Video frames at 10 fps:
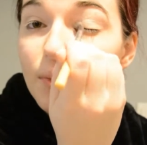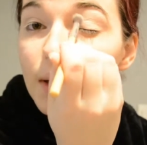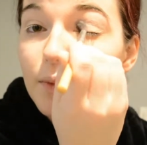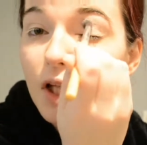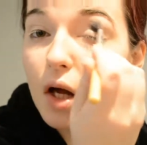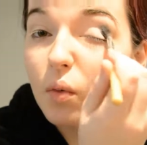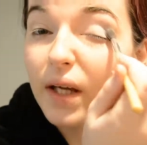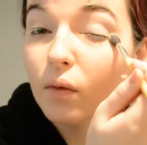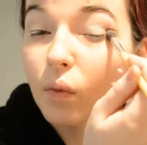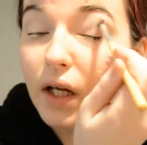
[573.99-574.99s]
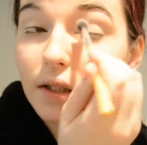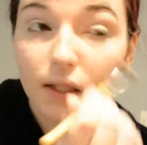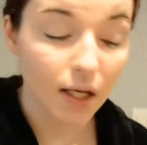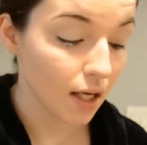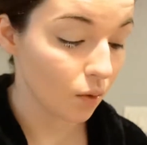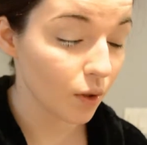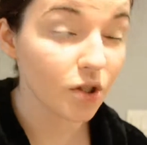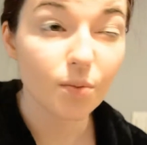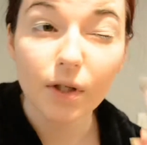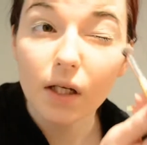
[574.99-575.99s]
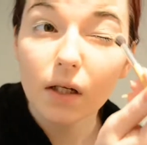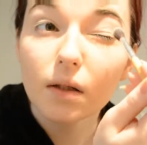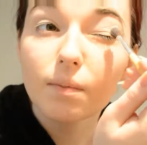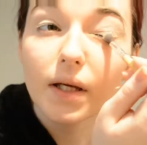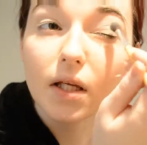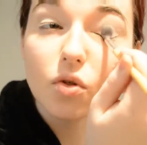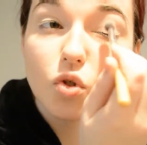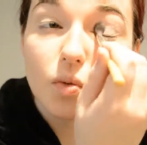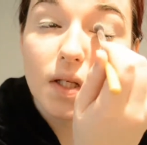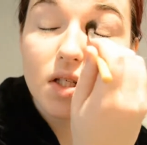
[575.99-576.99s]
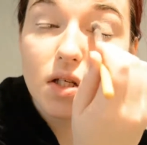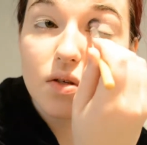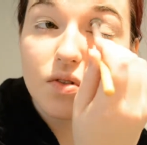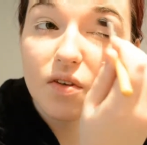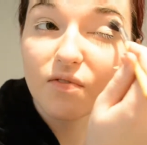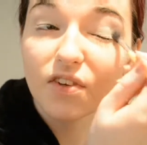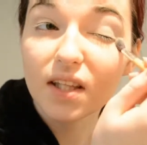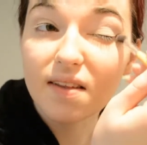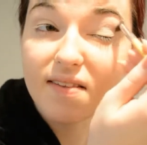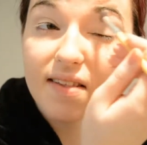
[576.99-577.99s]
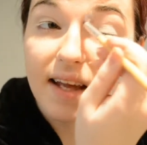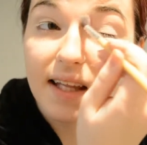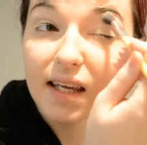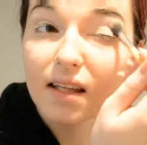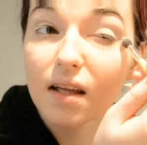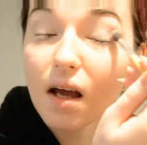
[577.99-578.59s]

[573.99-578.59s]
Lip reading: primer, not Wet n Wild, works pretty good, but you do need to use something to set it,